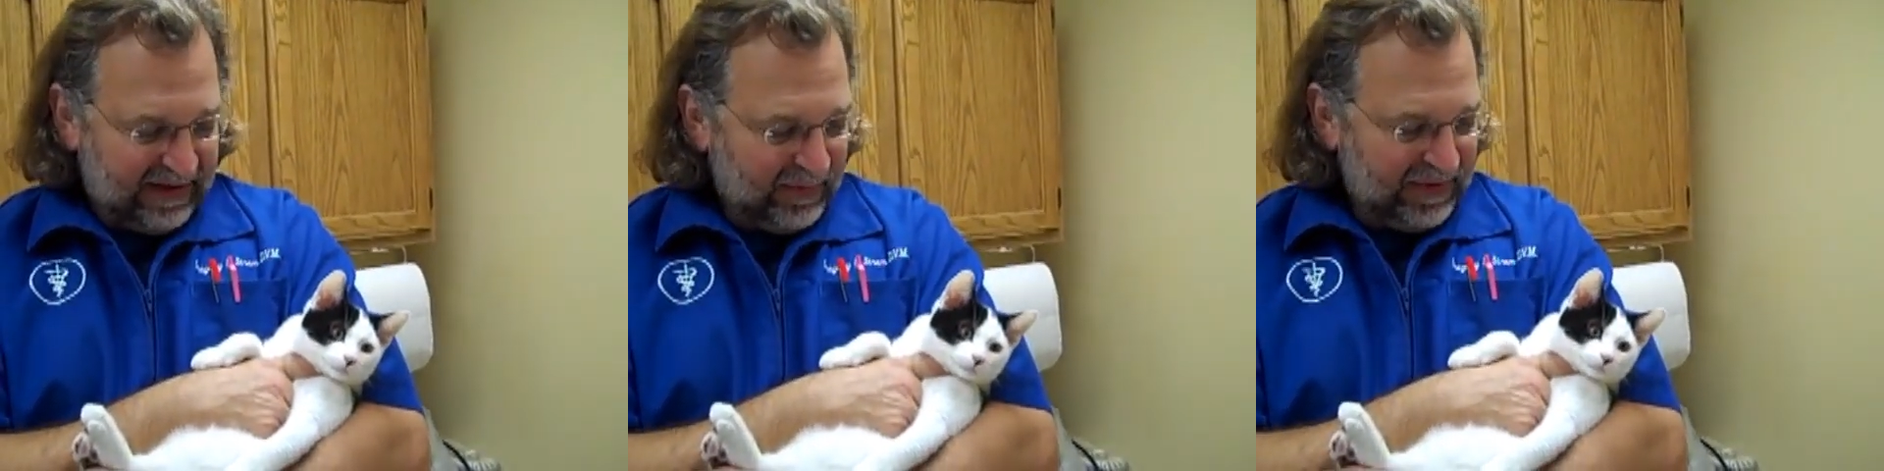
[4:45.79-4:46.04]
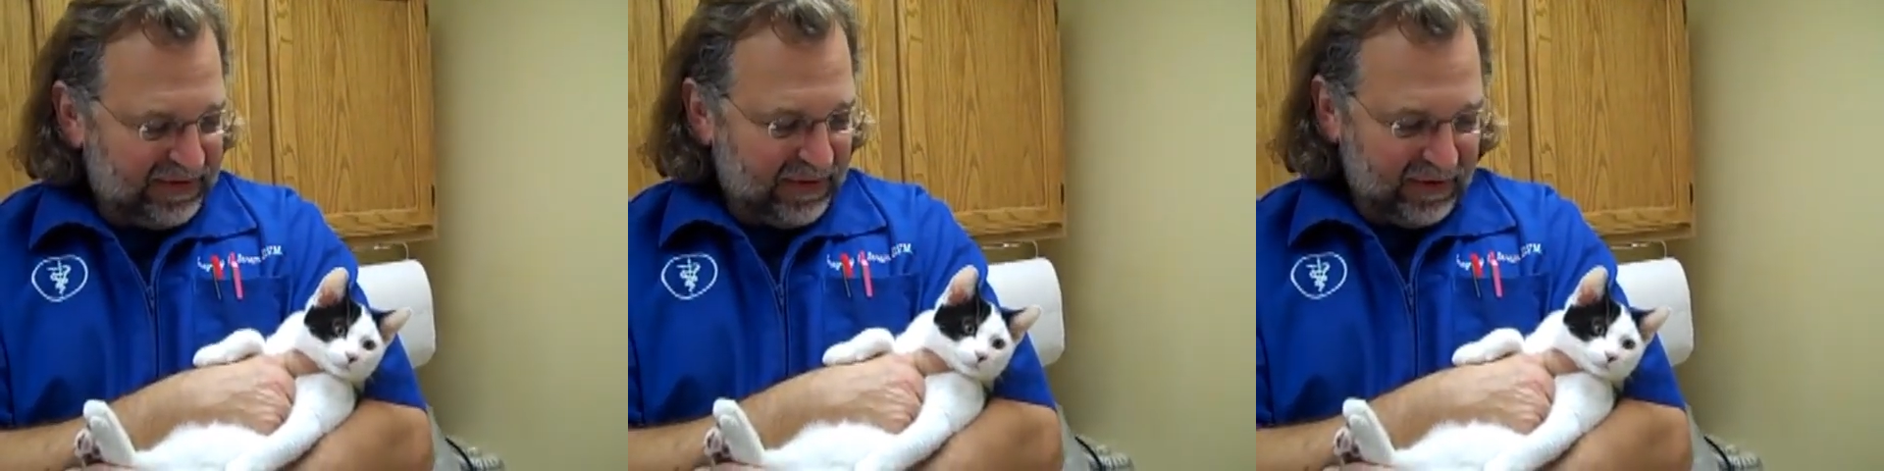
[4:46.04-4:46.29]

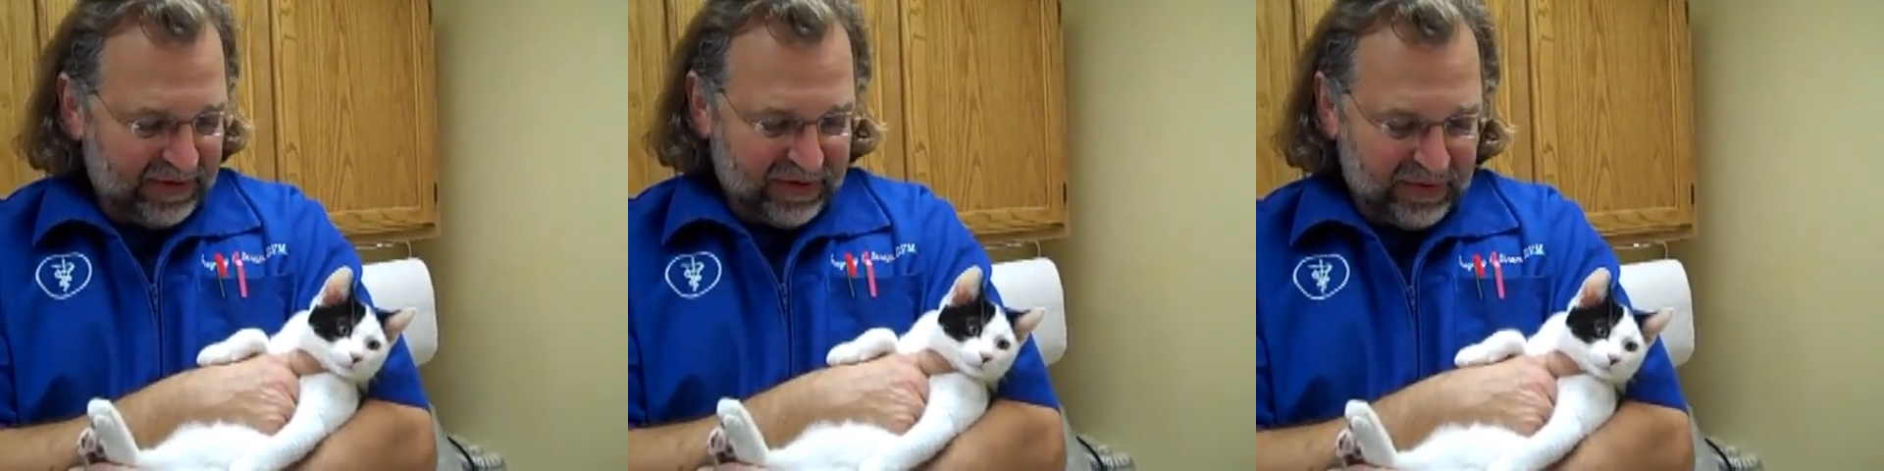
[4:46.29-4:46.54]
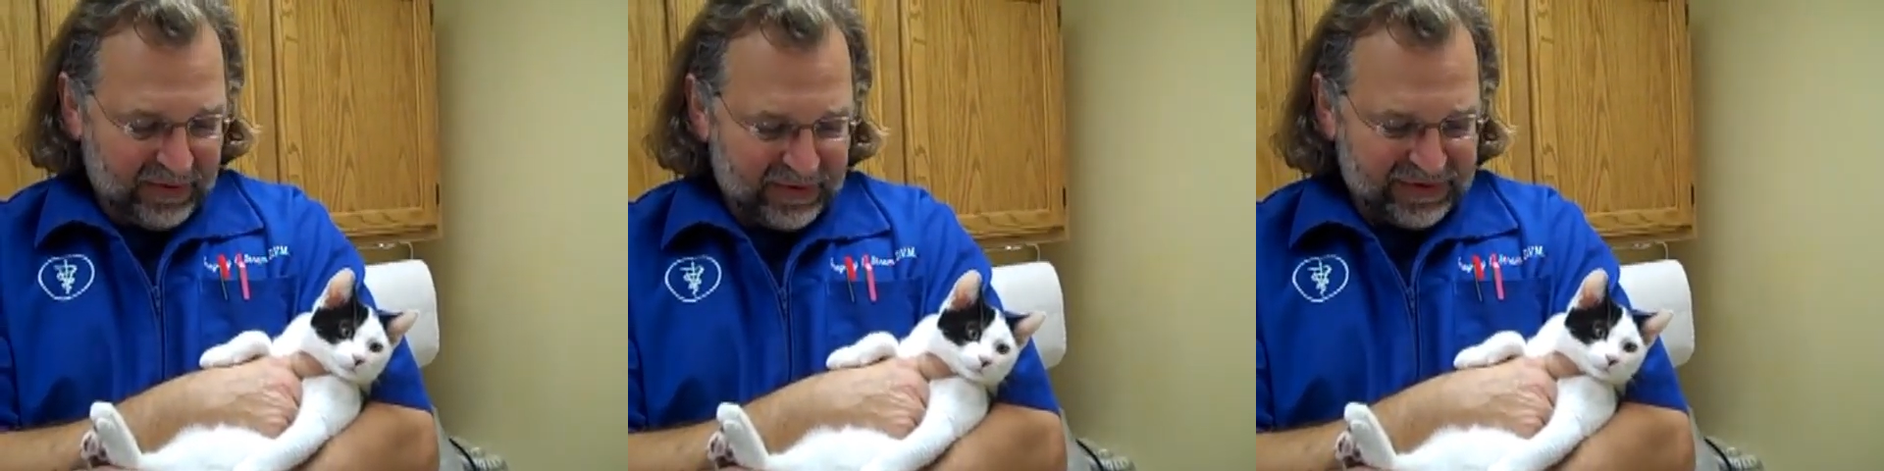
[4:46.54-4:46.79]
We don't
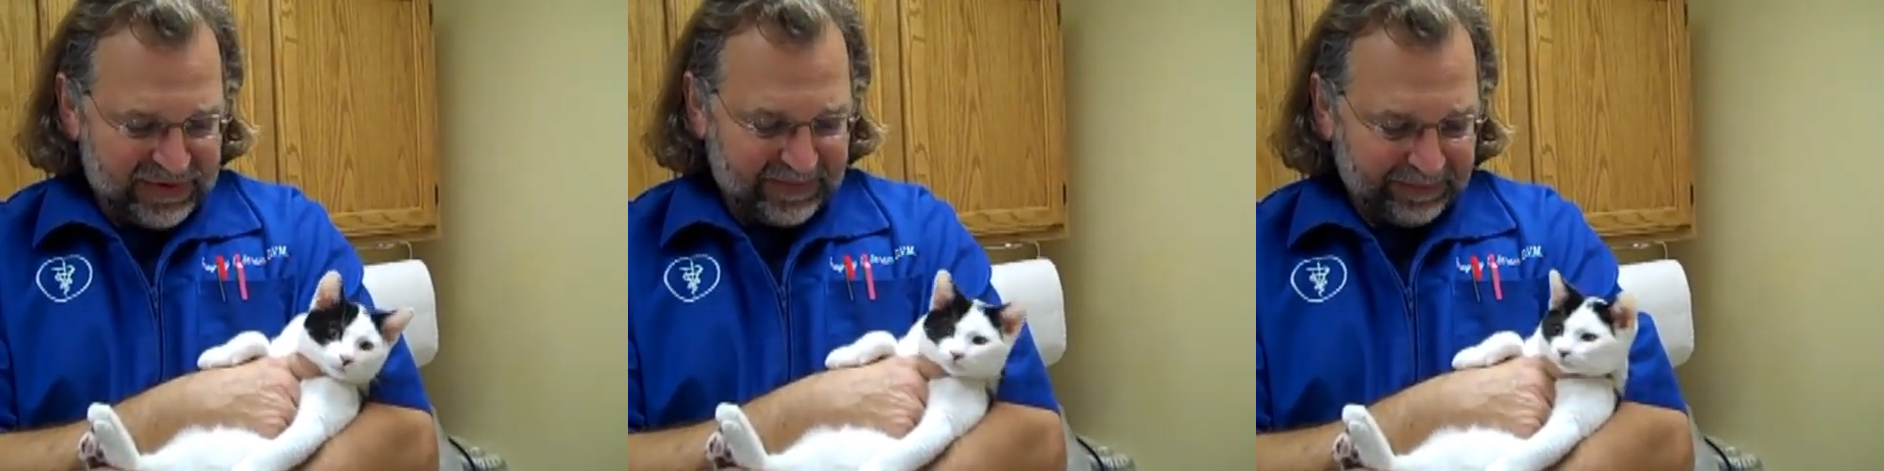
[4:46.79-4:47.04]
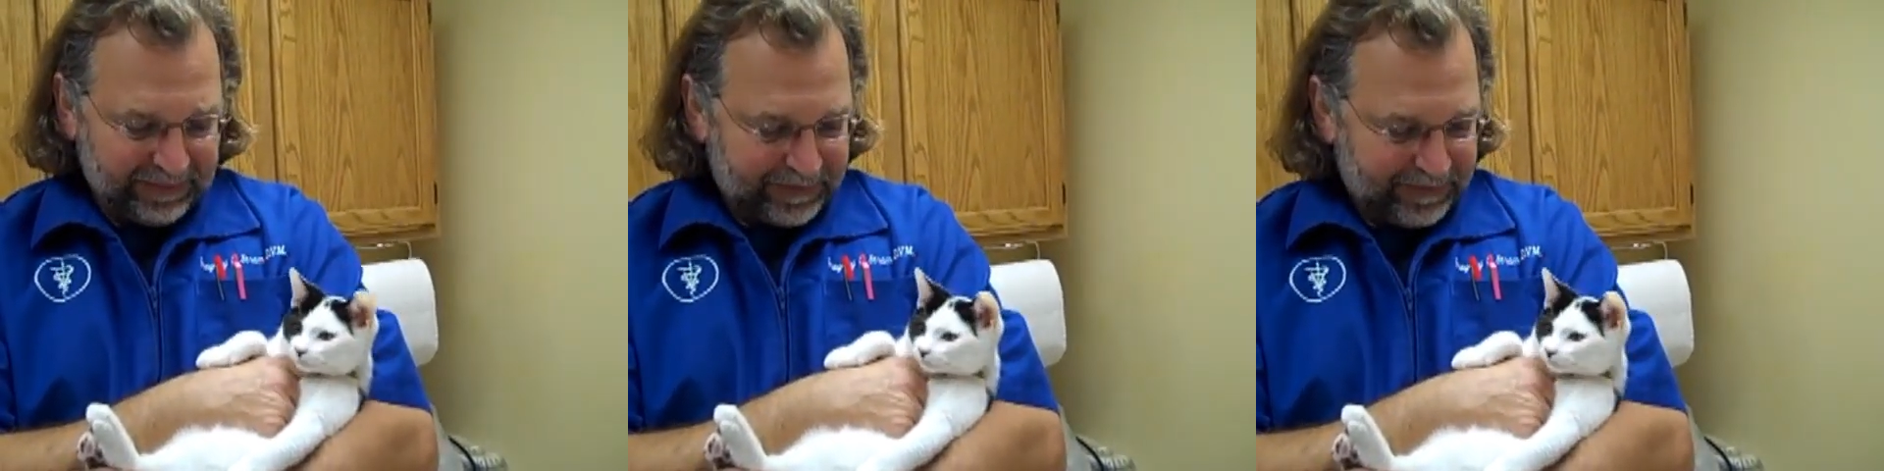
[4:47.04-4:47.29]
use
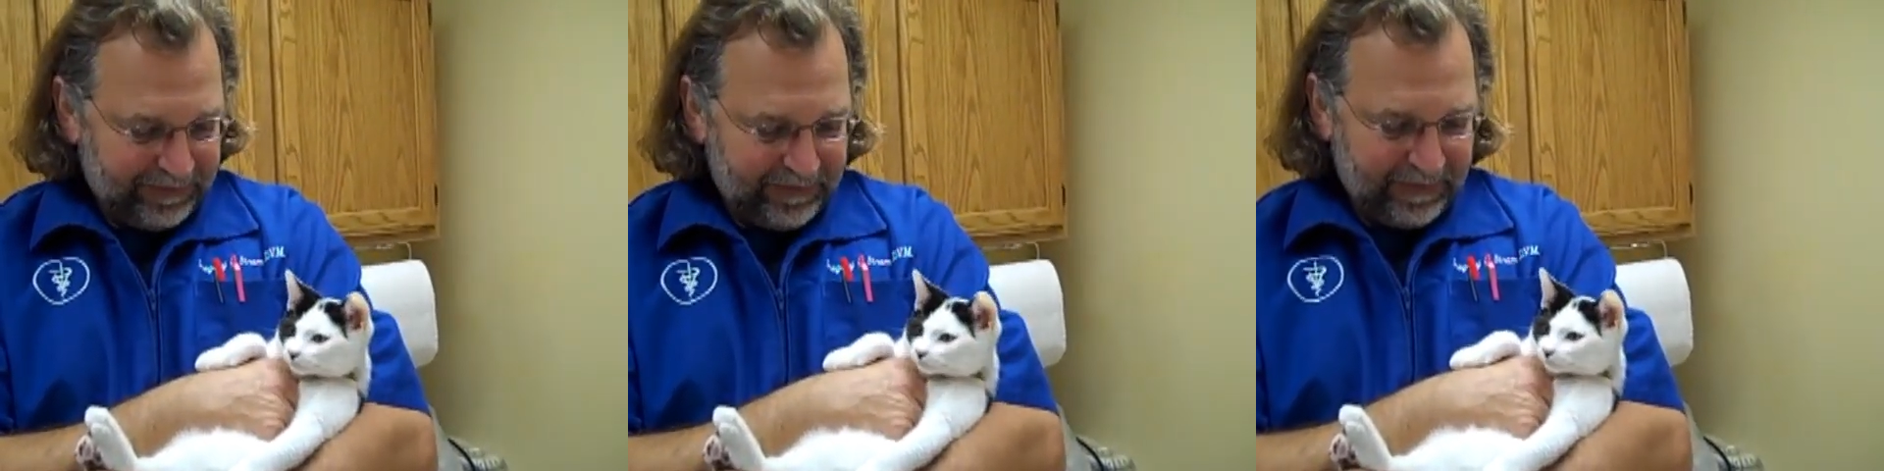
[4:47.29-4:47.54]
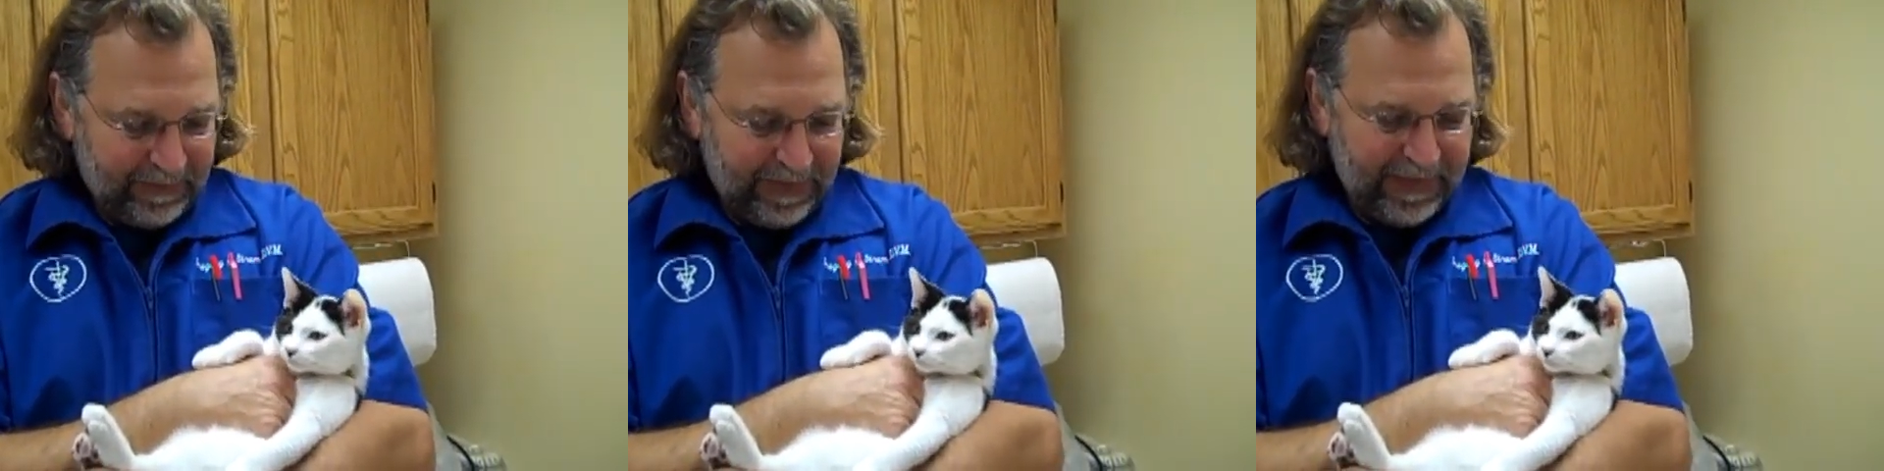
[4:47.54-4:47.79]

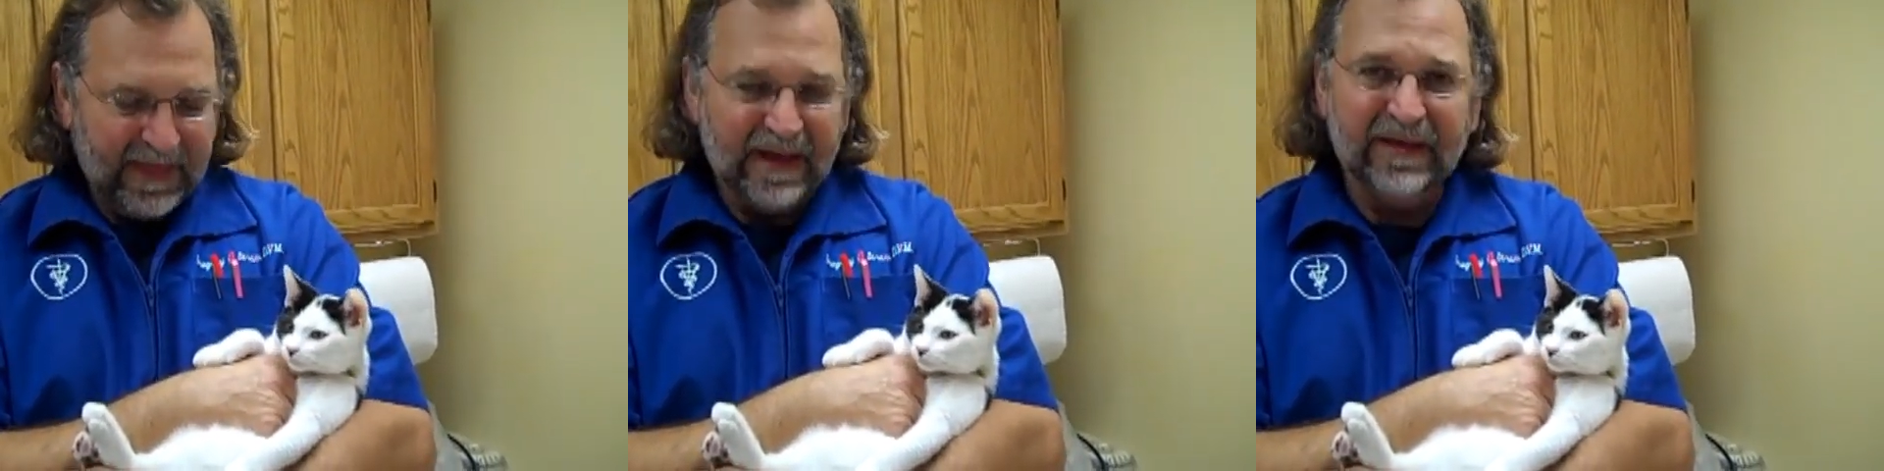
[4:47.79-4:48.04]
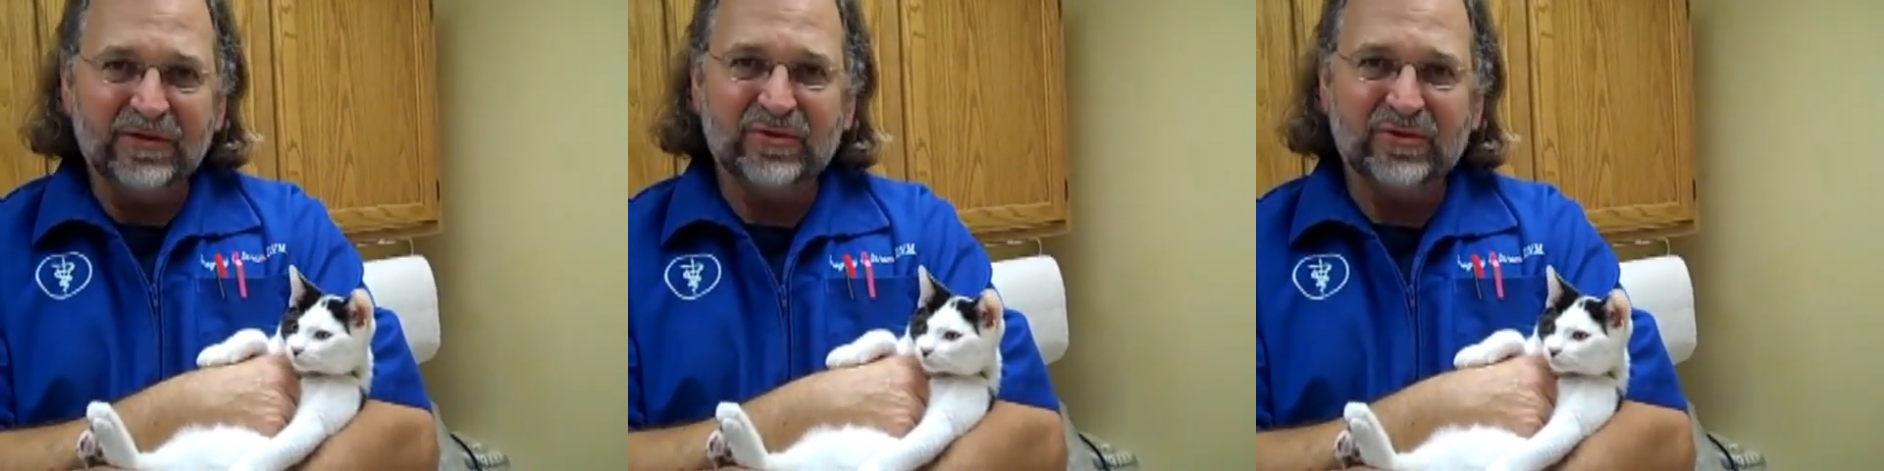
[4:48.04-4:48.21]
any